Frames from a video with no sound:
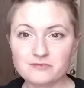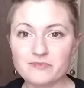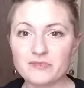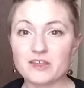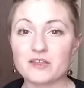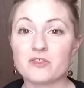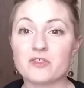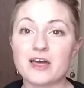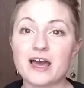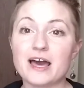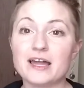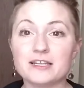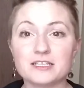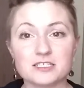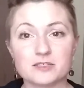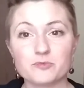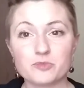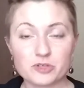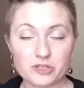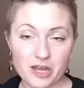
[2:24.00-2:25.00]
That is
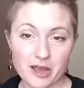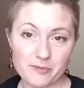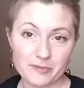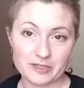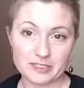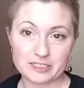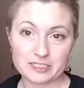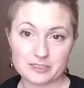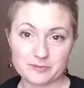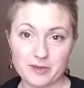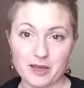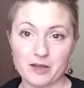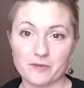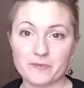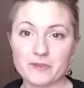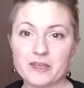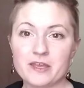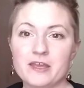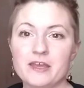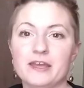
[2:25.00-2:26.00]
the predominant smell.
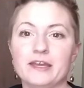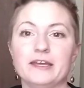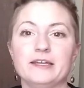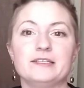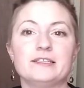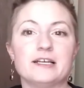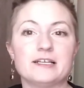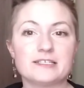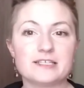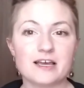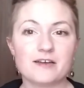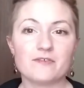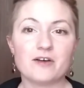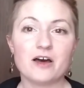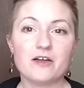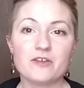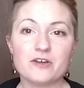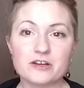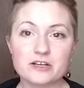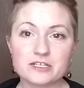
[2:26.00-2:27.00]
It does have
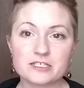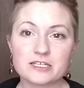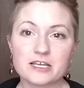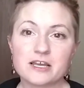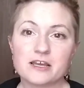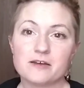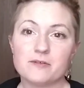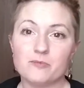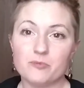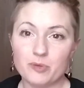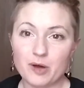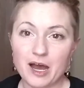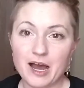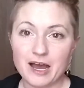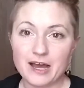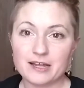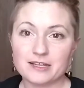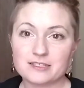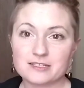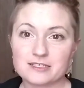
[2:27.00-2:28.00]
others,
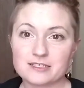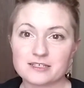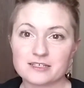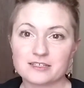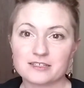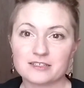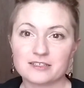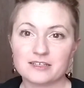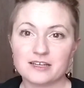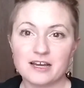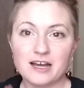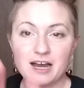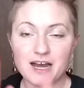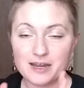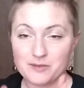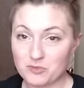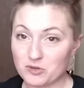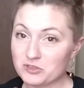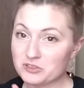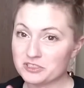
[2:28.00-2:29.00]
but I
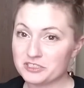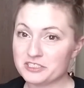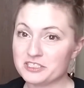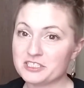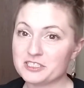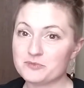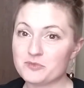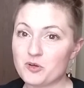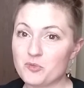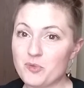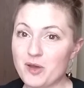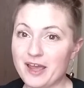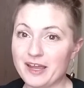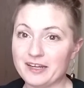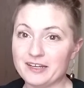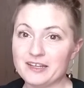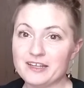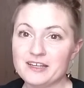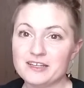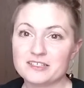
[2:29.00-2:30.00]
mostly just smell pine.
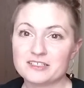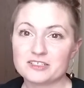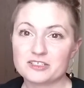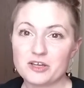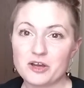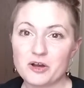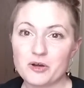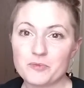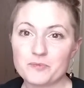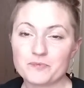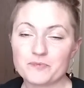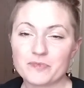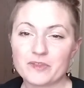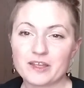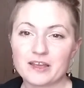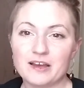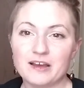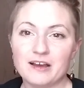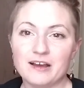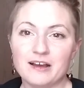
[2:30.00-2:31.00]
So
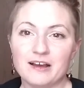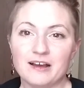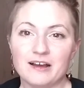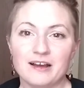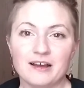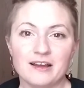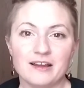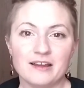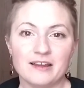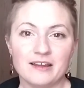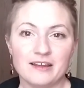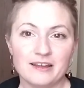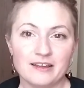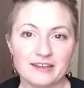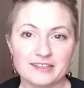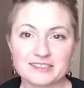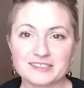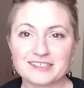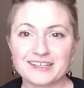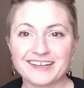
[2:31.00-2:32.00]

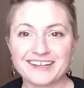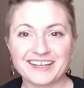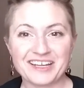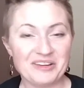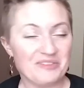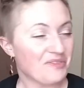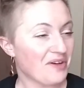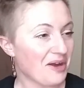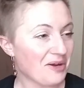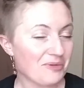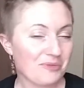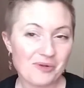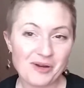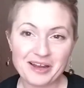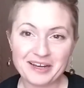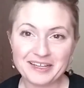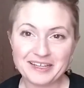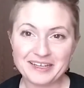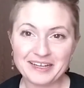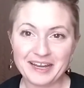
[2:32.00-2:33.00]
it's like if I
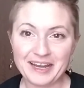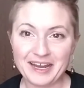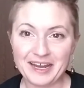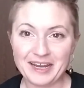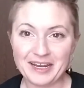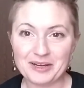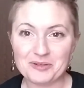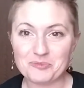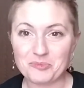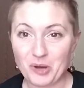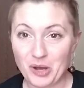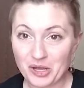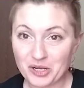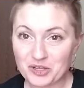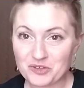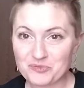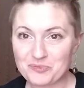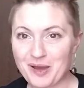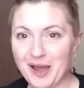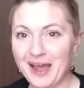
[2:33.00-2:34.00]
wanted a bottle
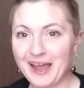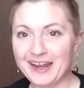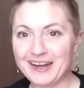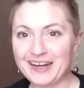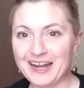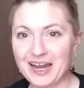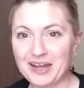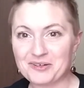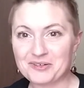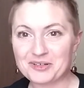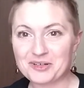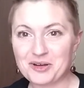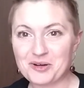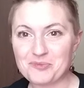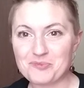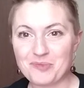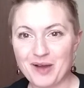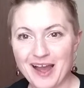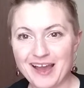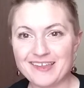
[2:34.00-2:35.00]
of pine, I would go
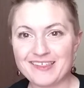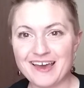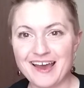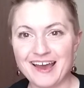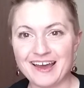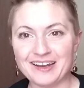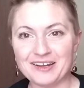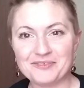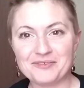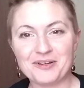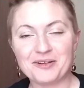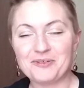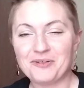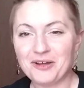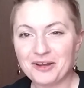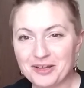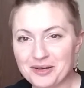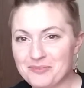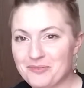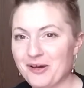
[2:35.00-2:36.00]
buy that. If I
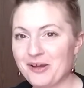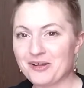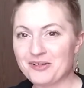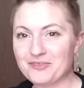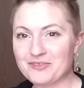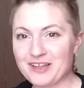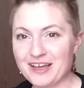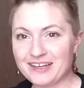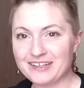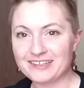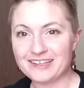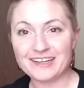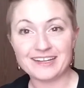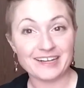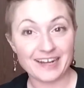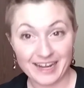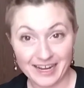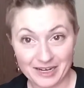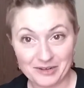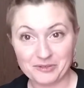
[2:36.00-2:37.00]
wanted a bottle of Lang Lang,
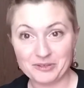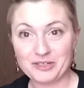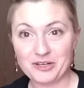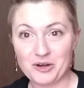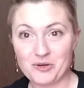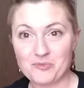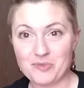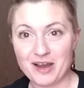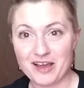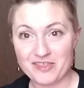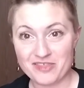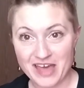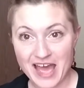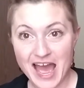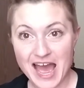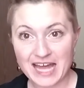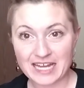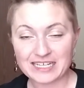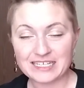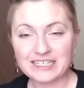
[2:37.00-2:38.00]
I would go buy
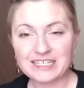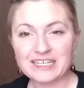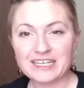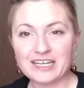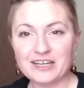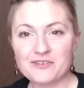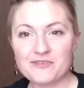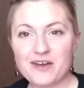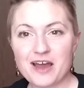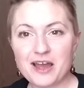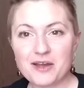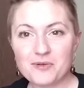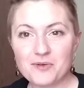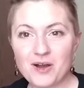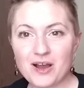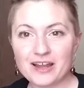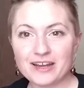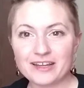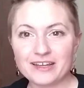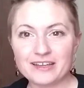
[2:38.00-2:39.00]
that. If I
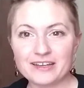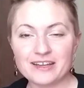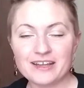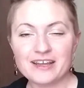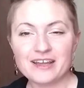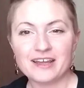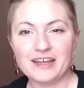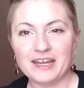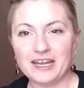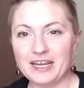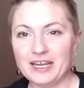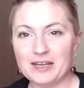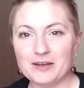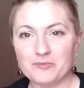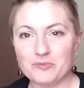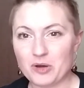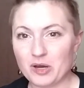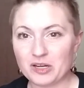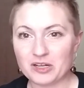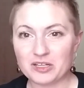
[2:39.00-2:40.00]
wanted a
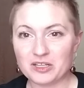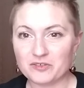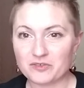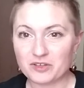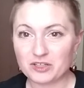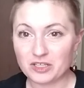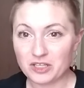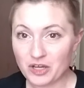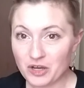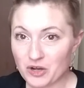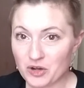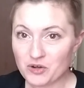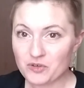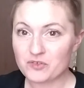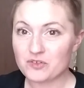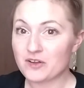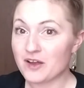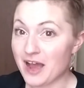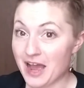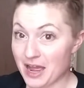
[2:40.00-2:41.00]
bottle of
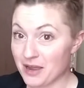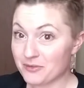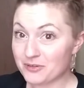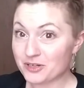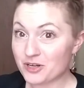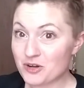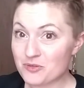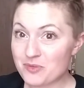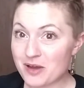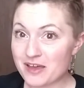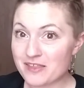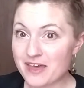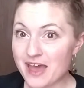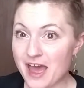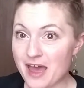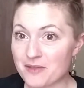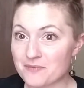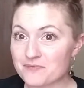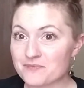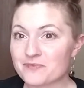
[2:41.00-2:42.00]
clove, I would go buy
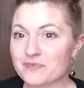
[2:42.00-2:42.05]
that.